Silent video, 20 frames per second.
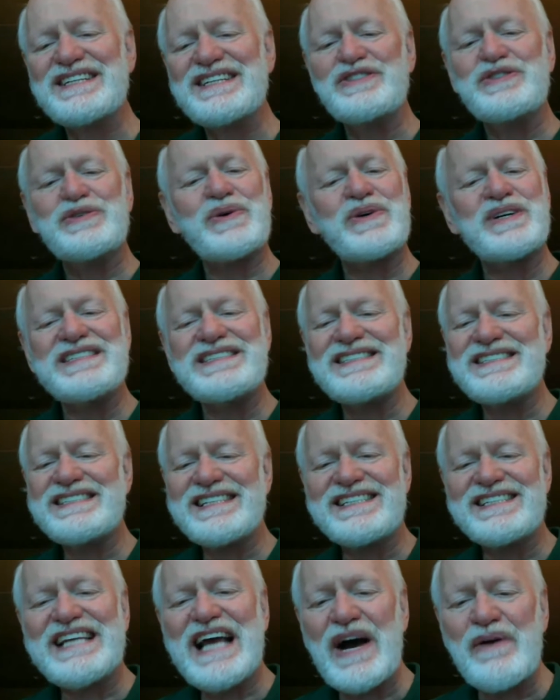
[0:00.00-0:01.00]
and choice
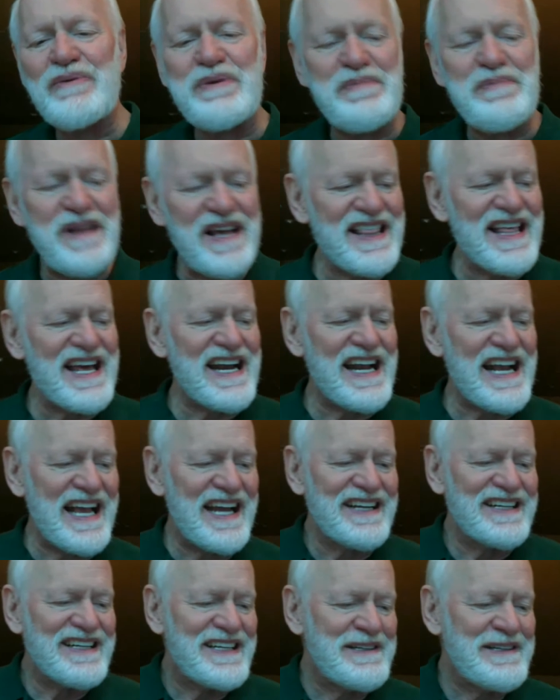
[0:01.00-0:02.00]
is how we play that
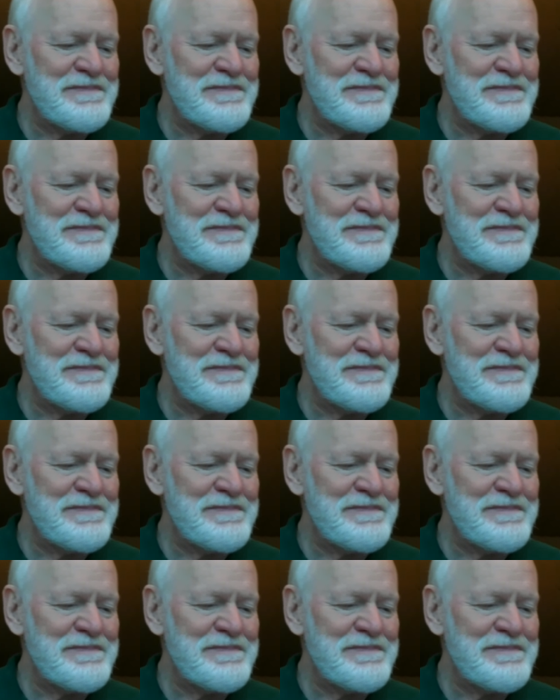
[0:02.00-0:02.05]
hand.